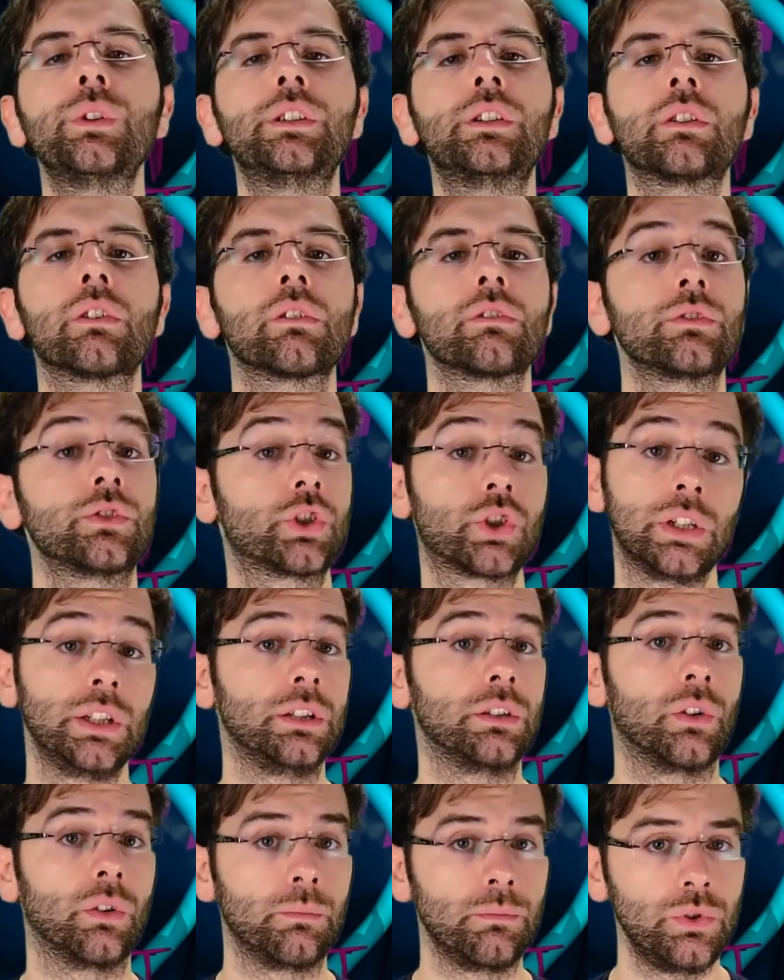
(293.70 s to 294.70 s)
with your
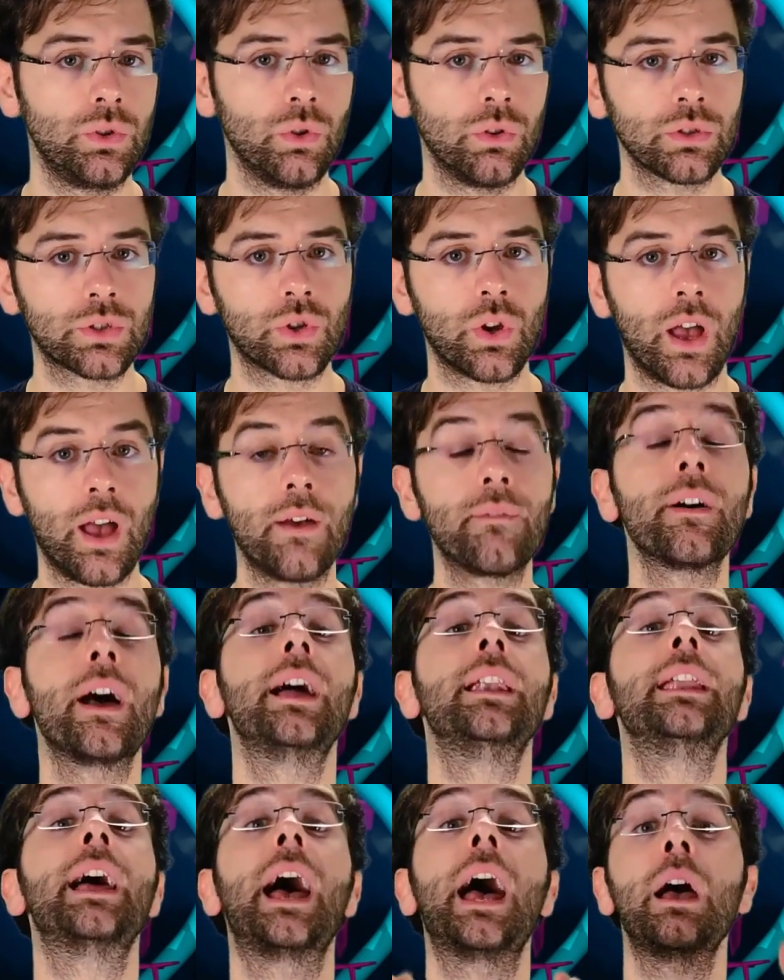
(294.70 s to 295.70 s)
genome, you also have
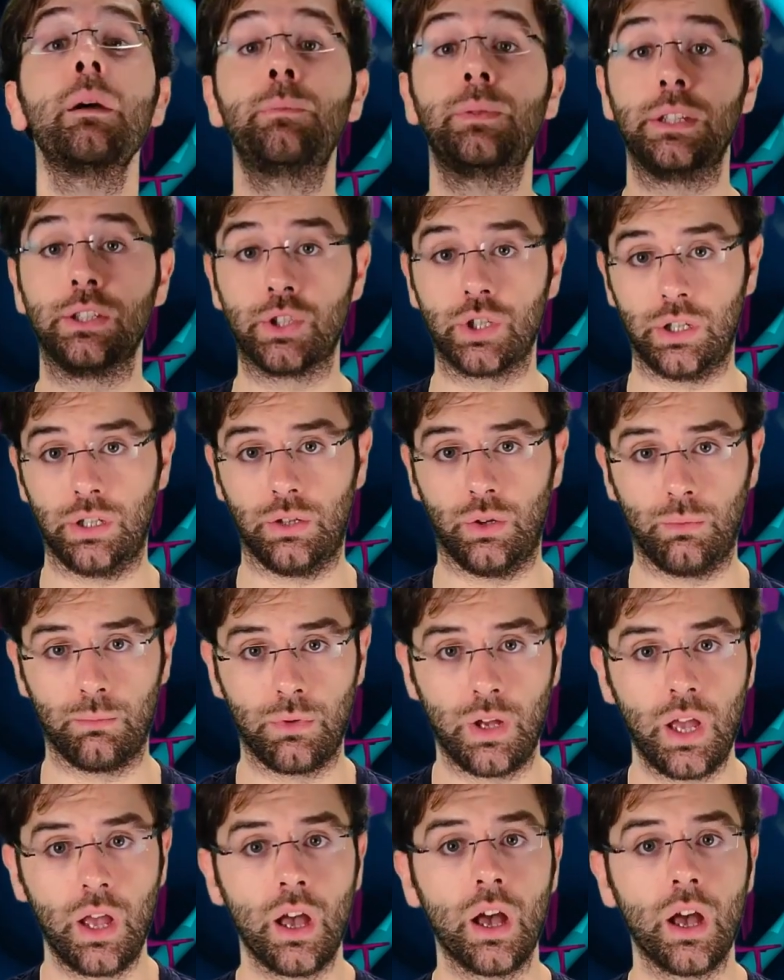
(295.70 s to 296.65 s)
an epigenome,